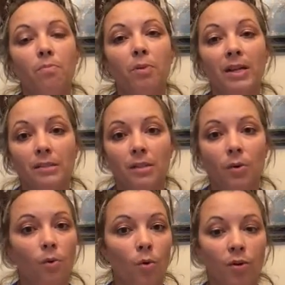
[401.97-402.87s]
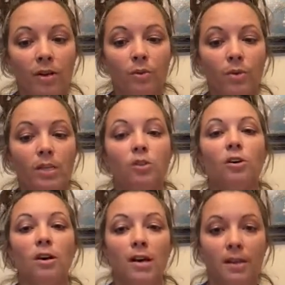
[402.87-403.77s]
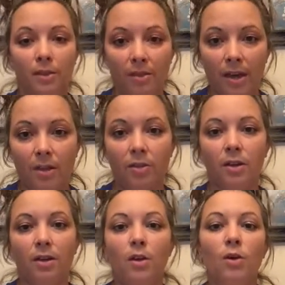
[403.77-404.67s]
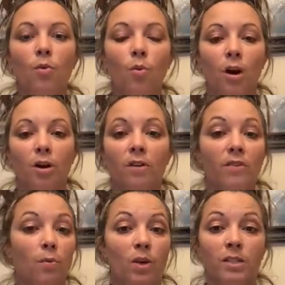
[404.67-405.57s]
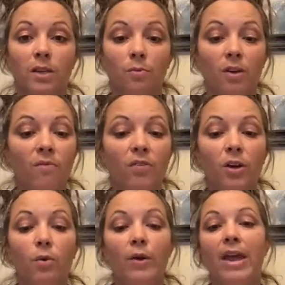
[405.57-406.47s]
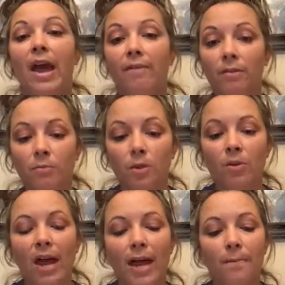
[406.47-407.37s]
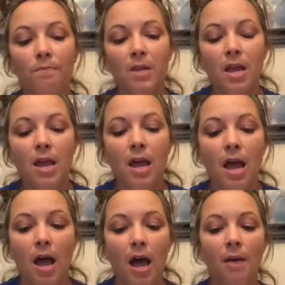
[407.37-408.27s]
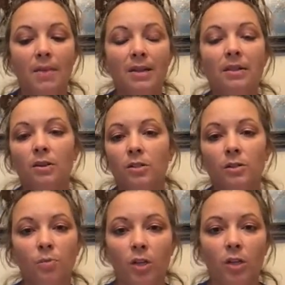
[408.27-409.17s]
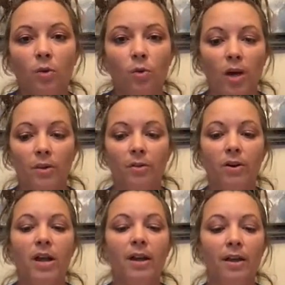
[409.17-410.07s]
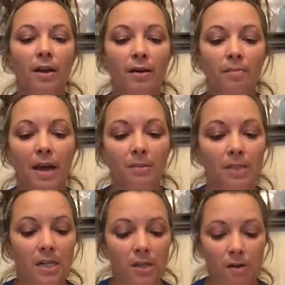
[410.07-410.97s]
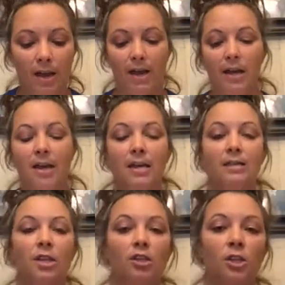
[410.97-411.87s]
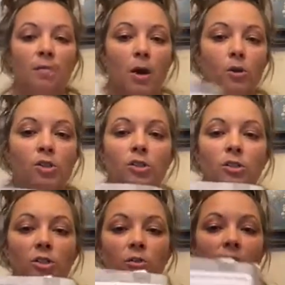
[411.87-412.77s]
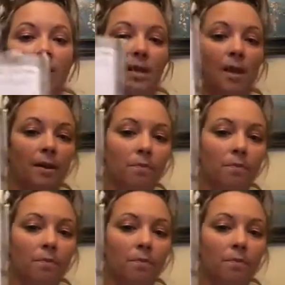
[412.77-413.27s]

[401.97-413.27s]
place his own order at the restaurant, thank the worker if he wants a refill. We have him do that. And then there's some really cool other games in here, like teaching emotions using